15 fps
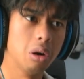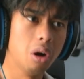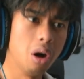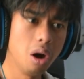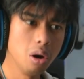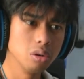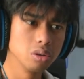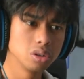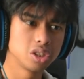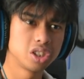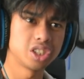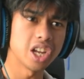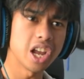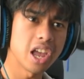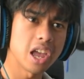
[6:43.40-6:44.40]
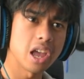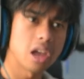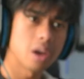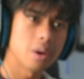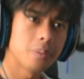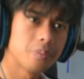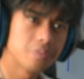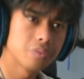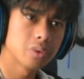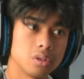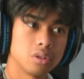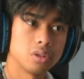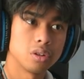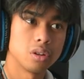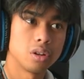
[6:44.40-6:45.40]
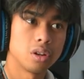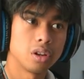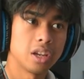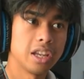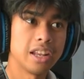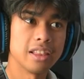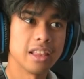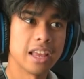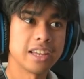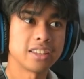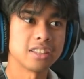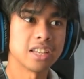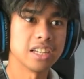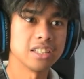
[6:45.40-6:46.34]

Oh shit! He didn't like the